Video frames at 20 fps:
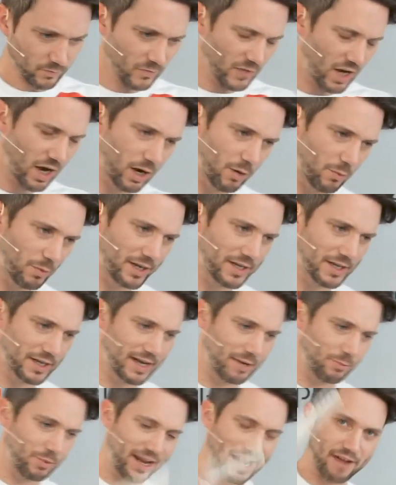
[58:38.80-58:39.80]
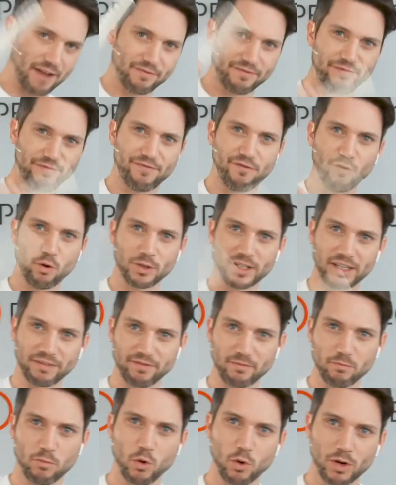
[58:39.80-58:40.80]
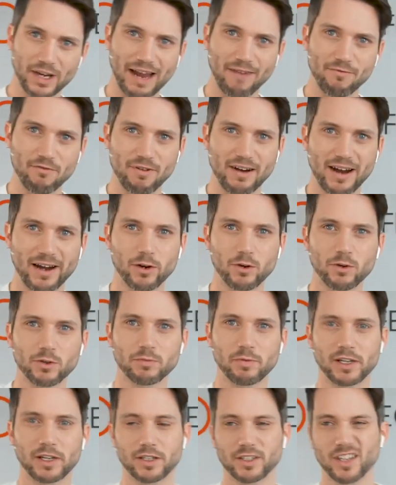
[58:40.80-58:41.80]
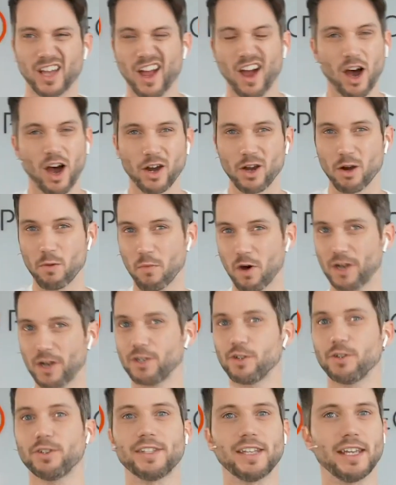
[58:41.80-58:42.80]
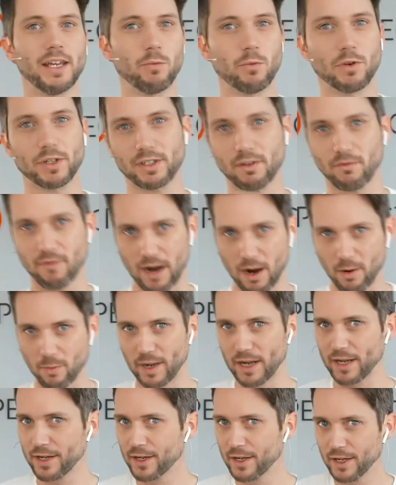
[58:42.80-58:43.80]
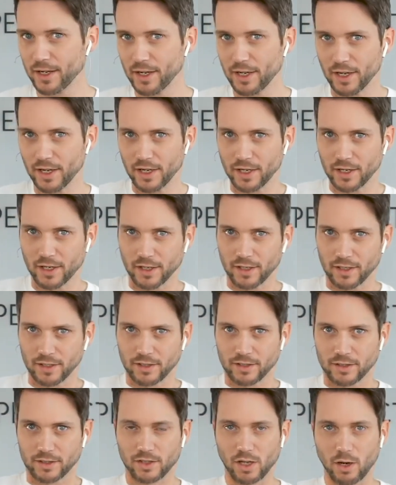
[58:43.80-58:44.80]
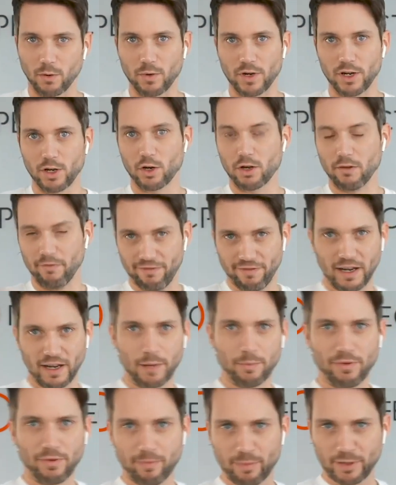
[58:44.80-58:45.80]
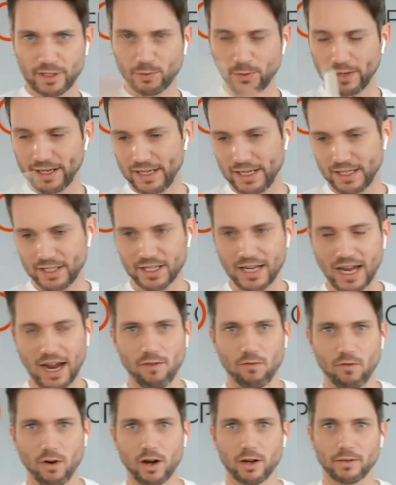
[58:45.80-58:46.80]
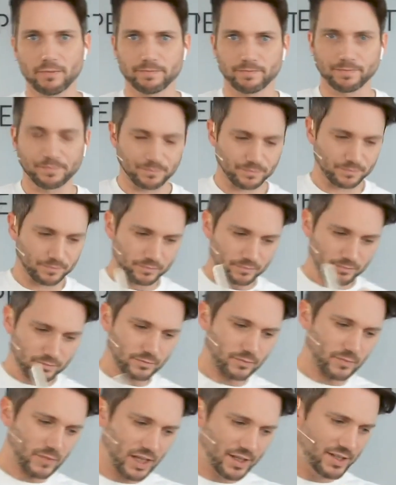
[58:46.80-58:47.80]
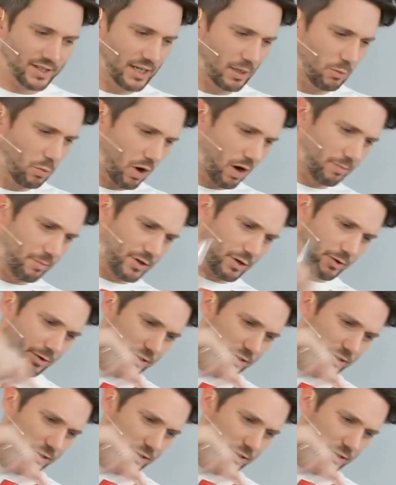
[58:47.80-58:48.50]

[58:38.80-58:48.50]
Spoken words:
We have 4 different more camera angles because I don't mind you seeing what's around me. So you can flip between each camera and see what I'm doing